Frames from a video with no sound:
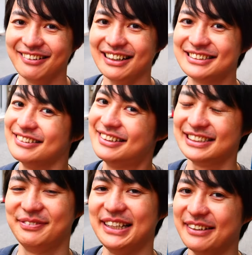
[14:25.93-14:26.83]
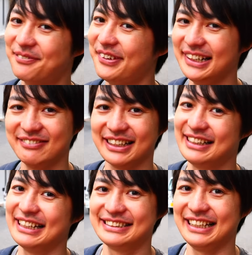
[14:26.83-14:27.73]
Alright, so this video pretty much
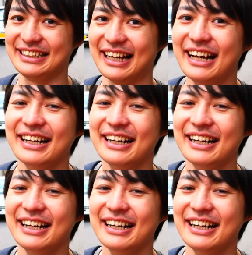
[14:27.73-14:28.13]
that's it.